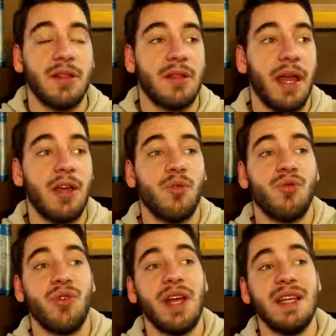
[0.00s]
They could
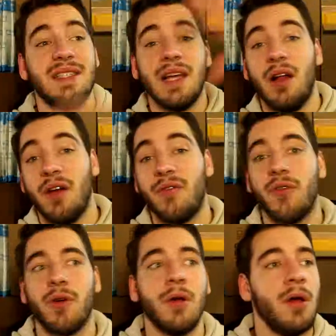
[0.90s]
resell it
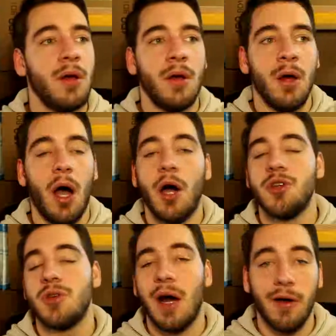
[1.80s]
for
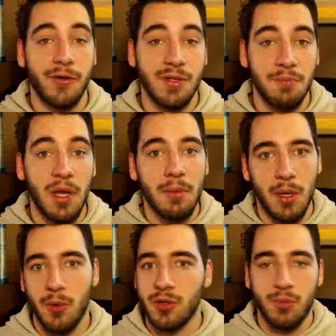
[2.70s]
$100
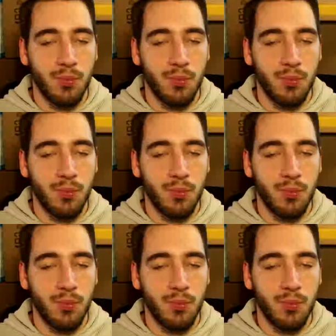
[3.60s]
minimum, or